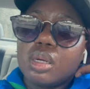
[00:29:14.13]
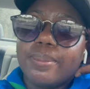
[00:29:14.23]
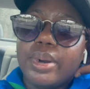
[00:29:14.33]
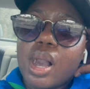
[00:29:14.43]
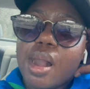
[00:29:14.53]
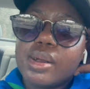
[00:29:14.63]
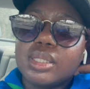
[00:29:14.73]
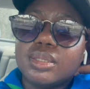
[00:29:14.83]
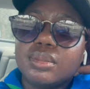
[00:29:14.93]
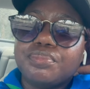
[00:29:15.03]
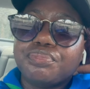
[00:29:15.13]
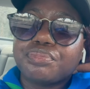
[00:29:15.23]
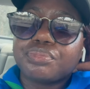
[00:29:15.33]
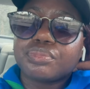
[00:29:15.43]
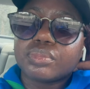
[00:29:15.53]
But, um
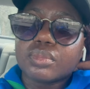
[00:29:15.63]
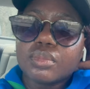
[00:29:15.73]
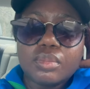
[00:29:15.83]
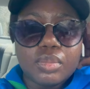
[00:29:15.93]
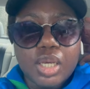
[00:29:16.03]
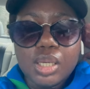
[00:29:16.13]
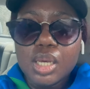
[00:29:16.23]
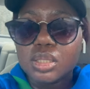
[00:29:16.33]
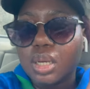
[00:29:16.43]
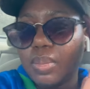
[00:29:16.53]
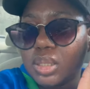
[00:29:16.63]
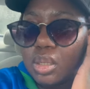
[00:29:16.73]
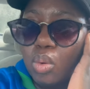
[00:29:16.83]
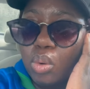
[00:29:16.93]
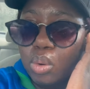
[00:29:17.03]
yeah so i'm about to
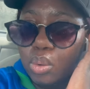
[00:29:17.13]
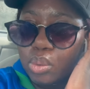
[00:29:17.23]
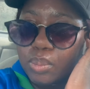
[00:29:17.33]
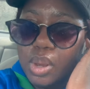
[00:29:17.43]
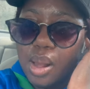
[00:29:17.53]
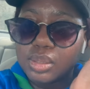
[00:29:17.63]
go home